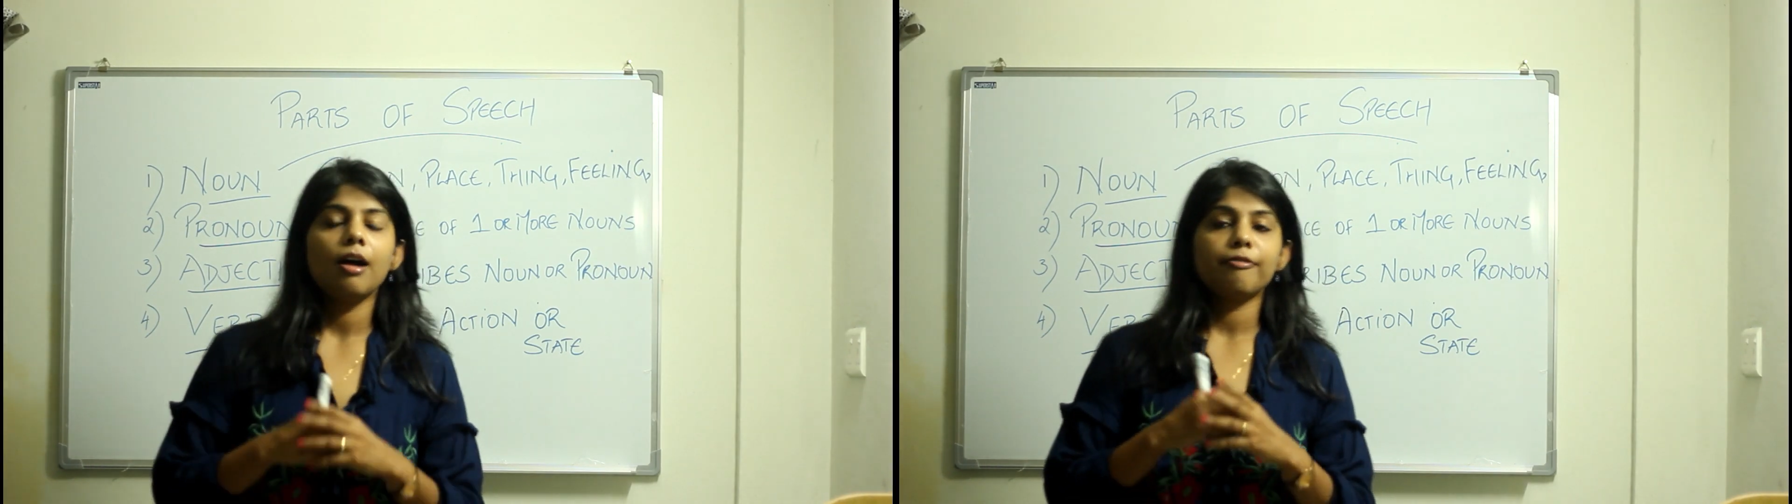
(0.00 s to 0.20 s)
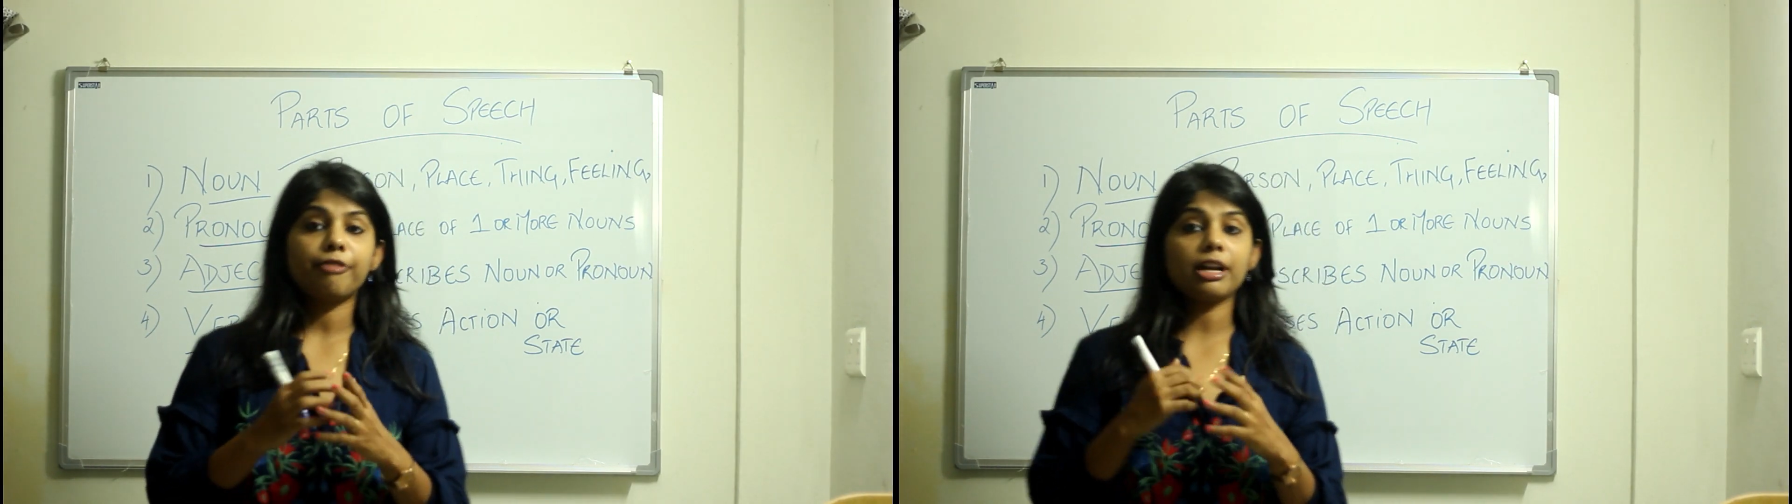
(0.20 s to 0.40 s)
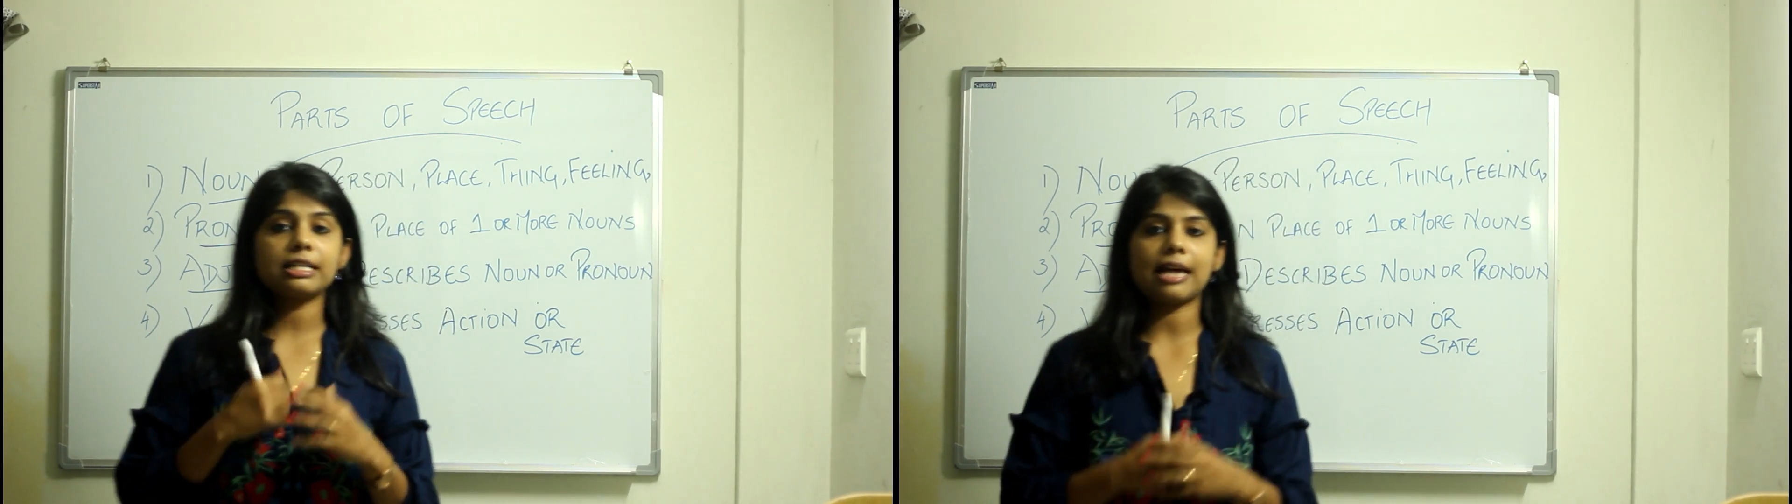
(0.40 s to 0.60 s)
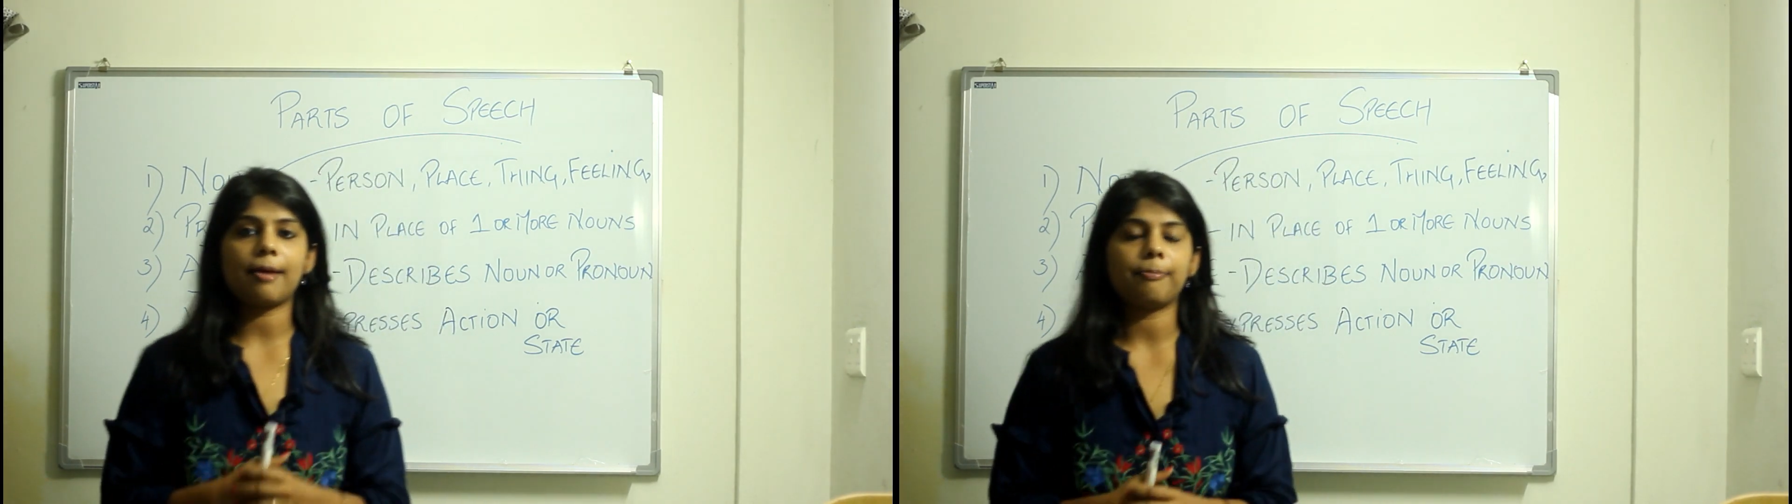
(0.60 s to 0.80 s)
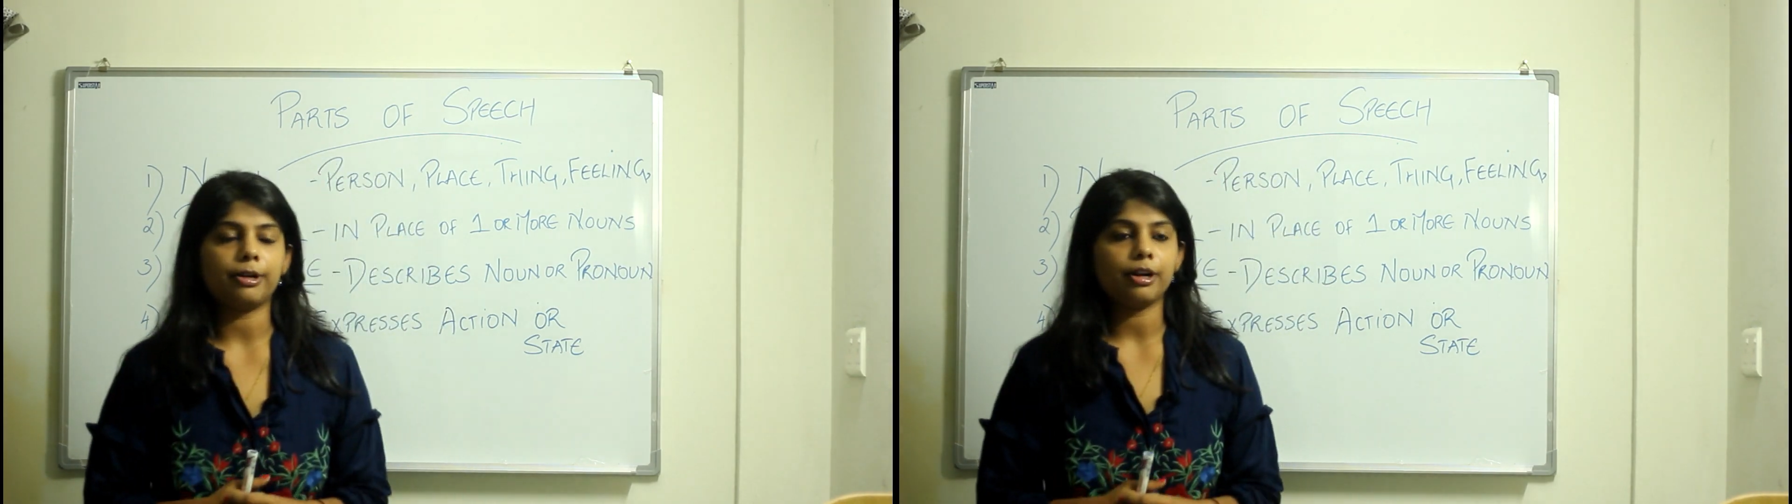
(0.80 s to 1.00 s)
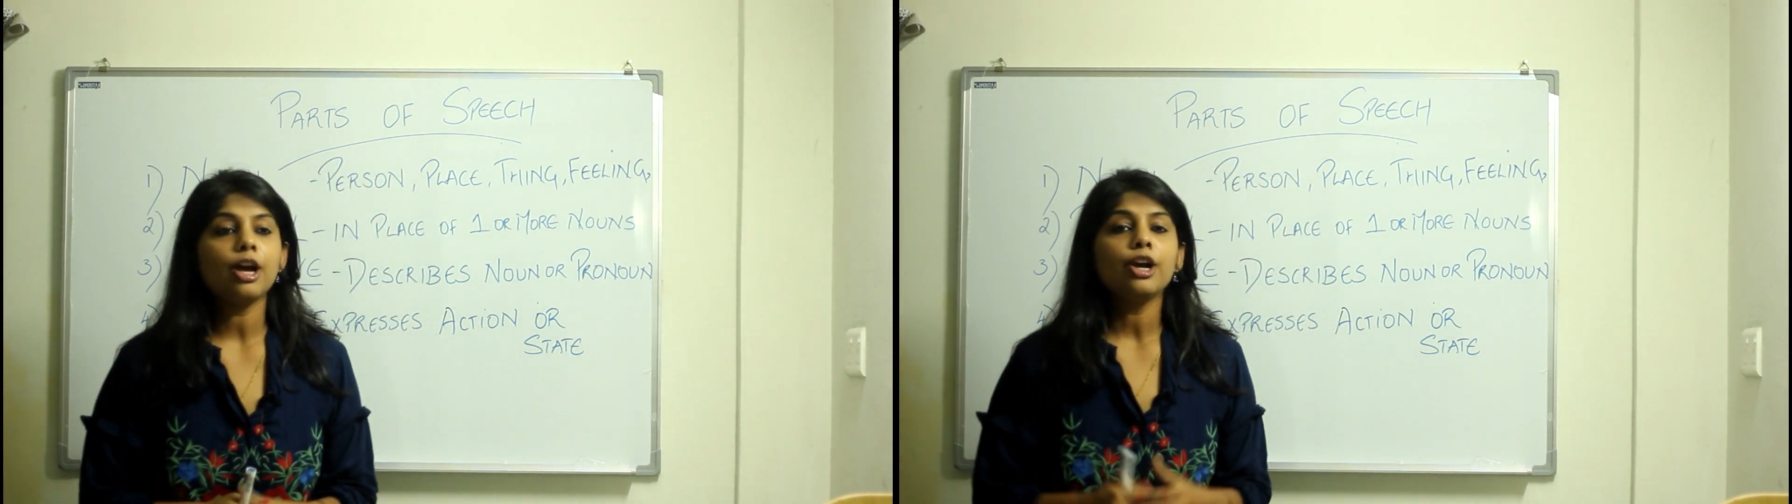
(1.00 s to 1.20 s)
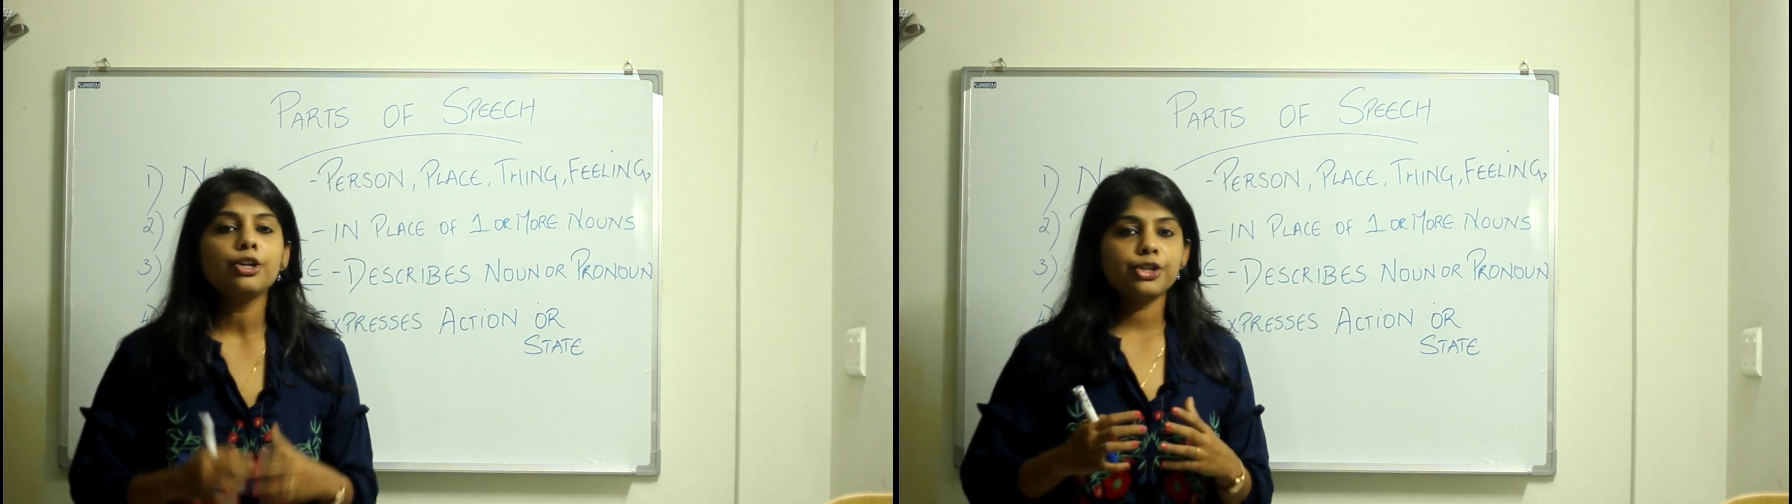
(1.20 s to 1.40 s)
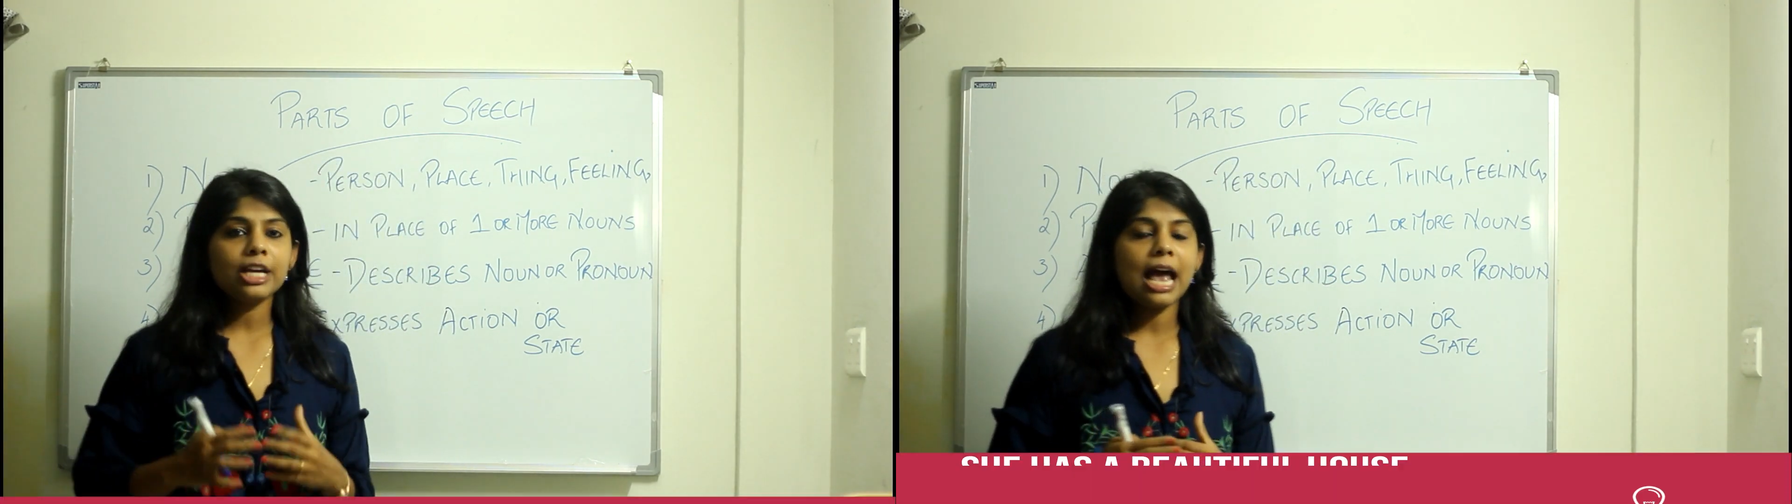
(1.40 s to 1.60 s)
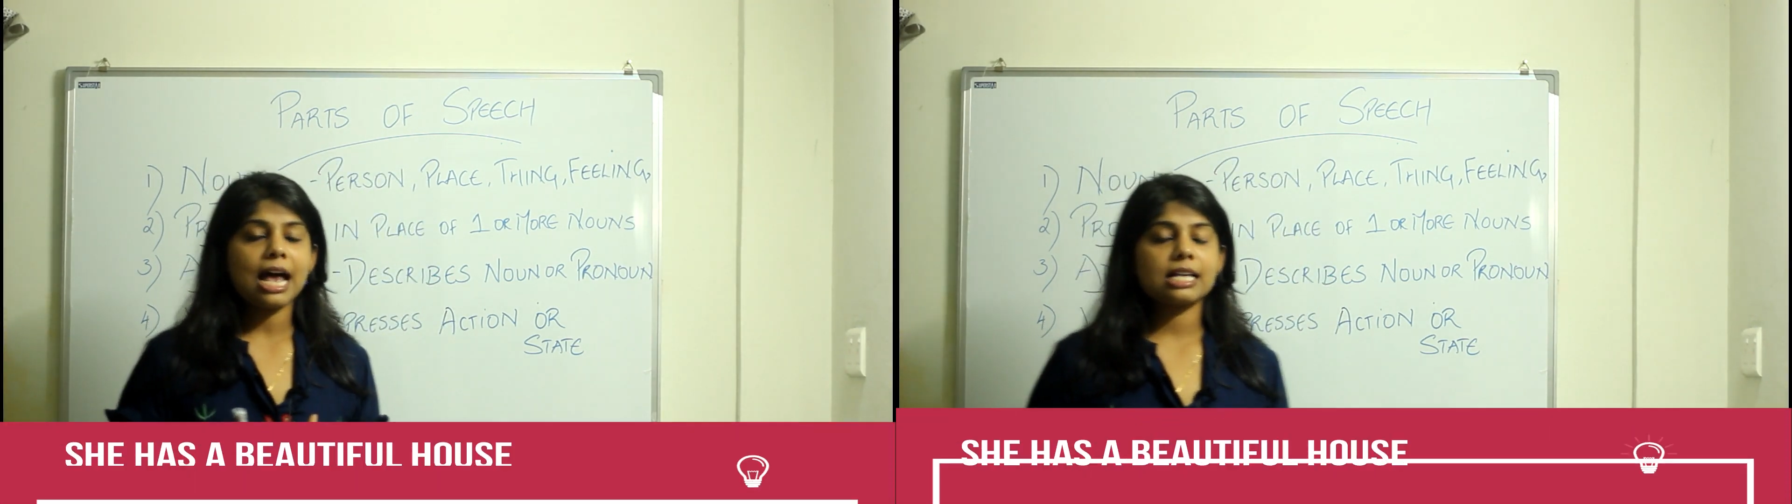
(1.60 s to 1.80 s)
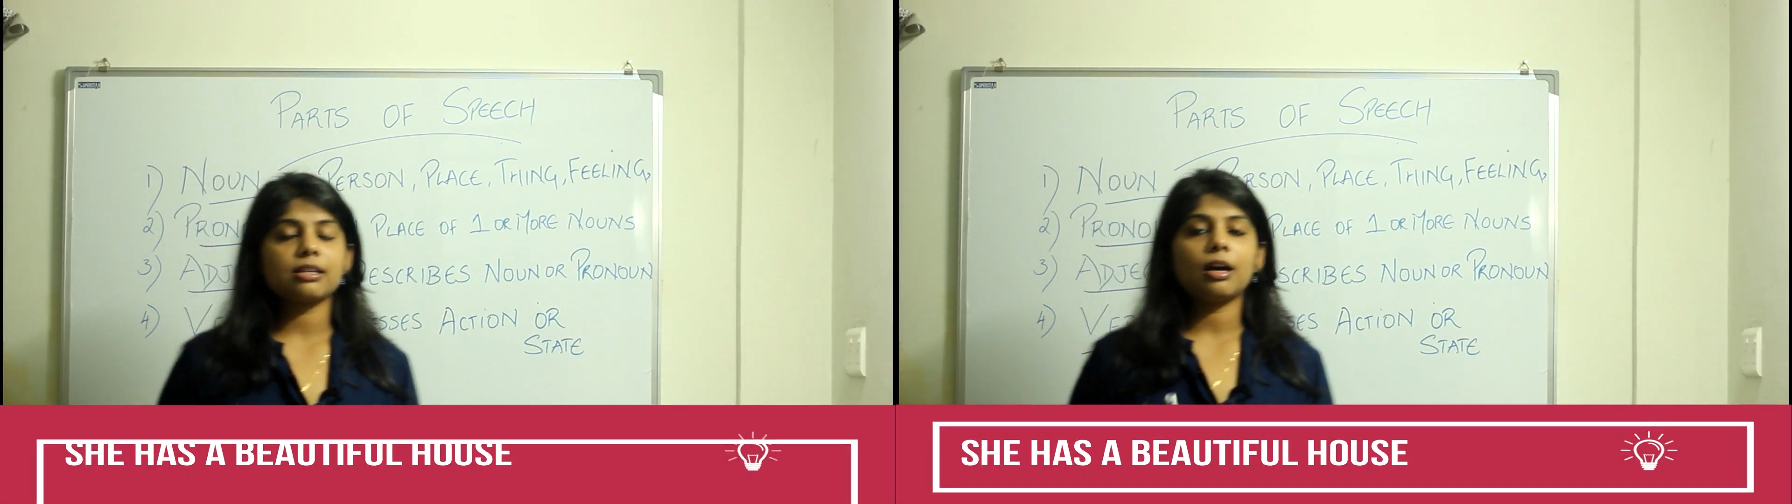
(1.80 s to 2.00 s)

For example, she has